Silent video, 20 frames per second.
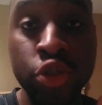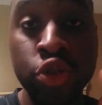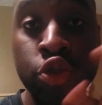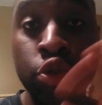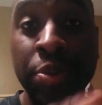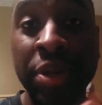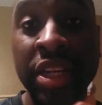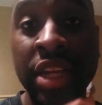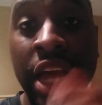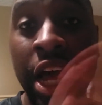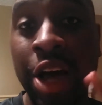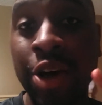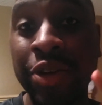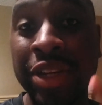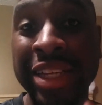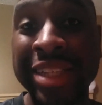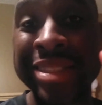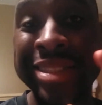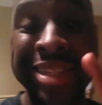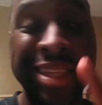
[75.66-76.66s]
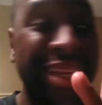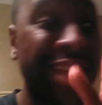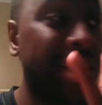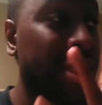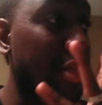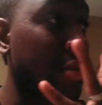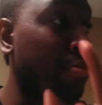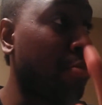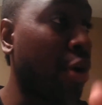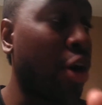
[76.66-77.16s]
Juju McDowell needs to
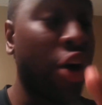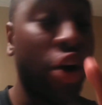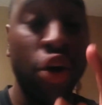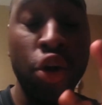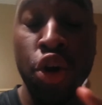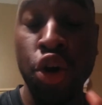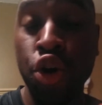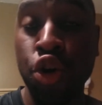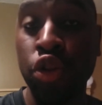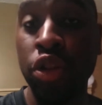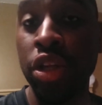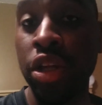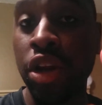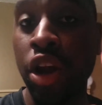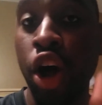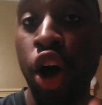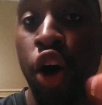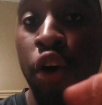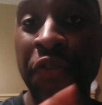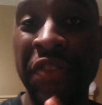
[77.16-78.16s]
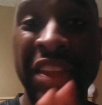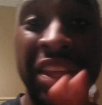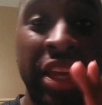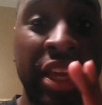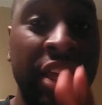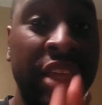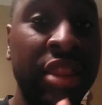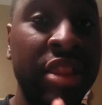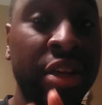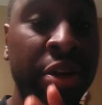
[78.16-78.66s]
get the ball early and often,
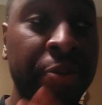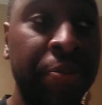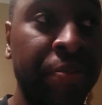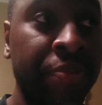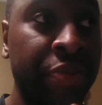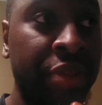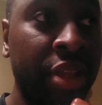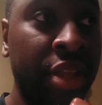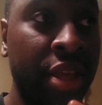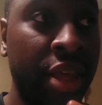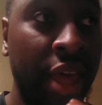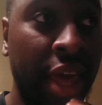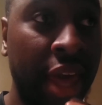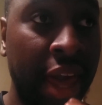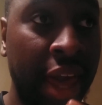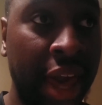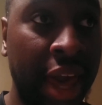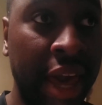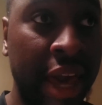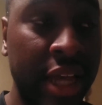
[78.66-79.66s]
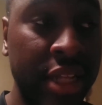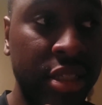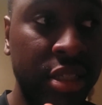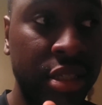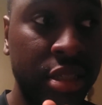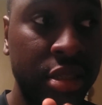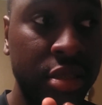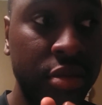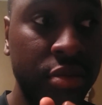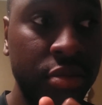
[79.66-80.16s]
either
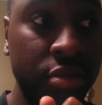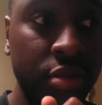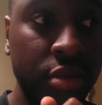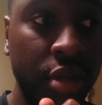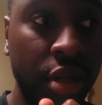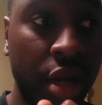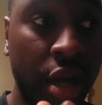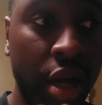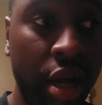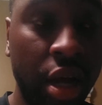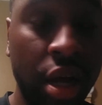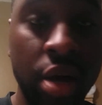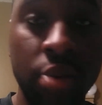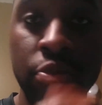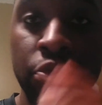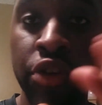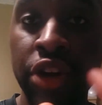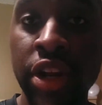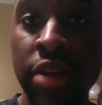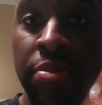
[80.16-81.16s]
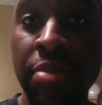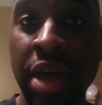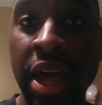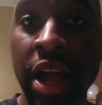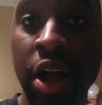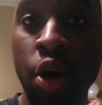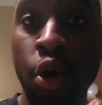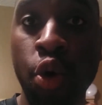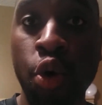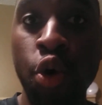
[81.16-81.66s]
at running
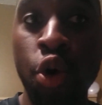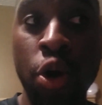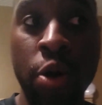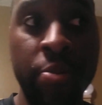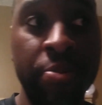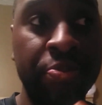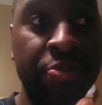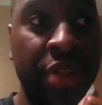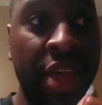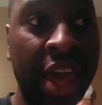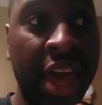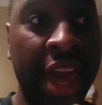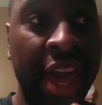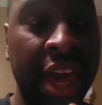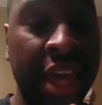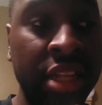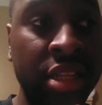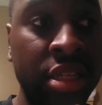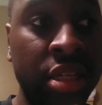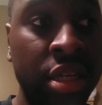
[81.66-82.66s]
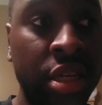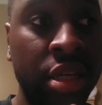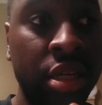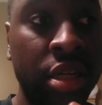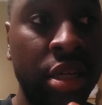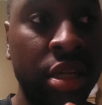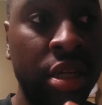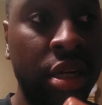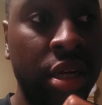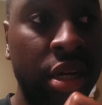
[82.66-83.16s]
back or at
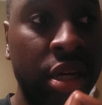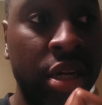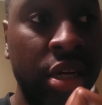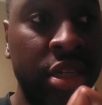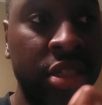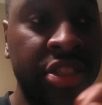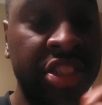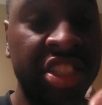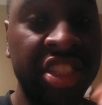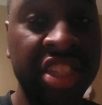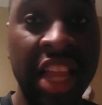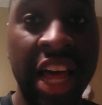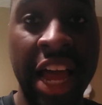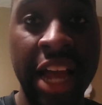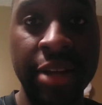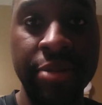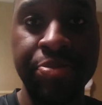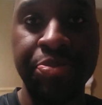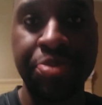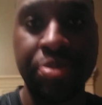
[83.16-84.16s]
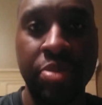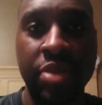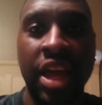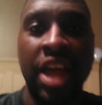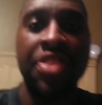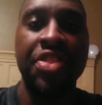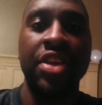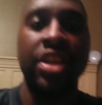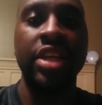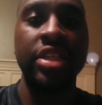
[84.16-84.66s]
slot.
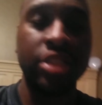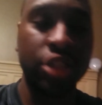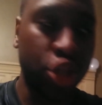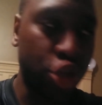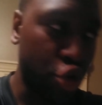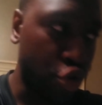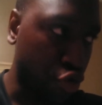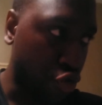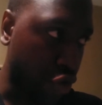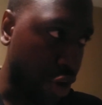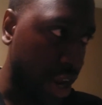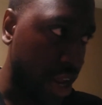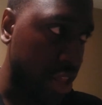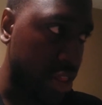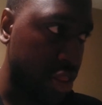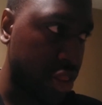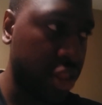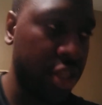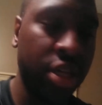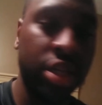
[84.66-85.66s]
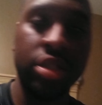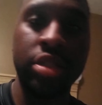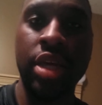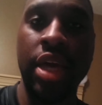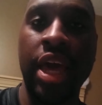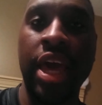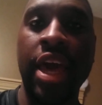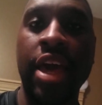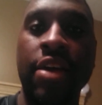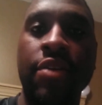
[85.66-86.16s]
I think that's a great thing to
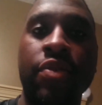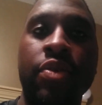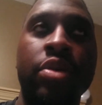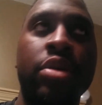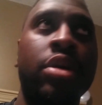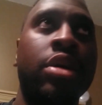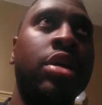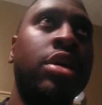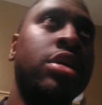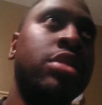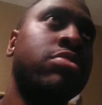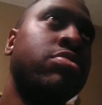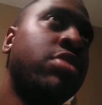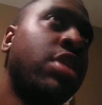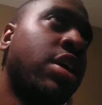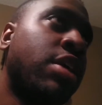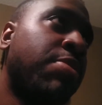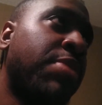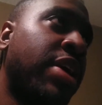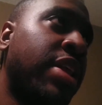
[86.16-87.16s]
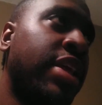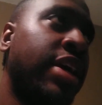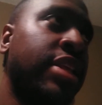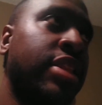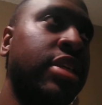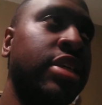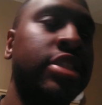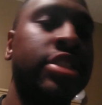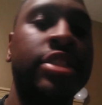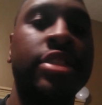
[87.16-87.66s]
have. Think about it
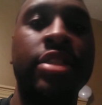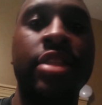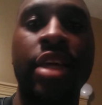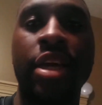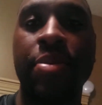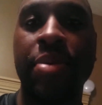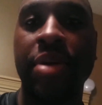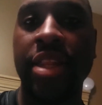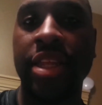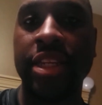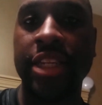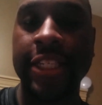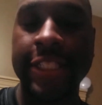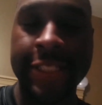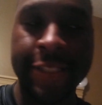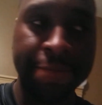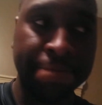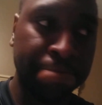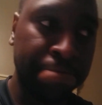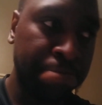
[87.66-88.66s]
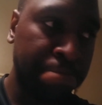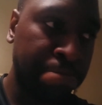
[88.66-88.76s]
like this.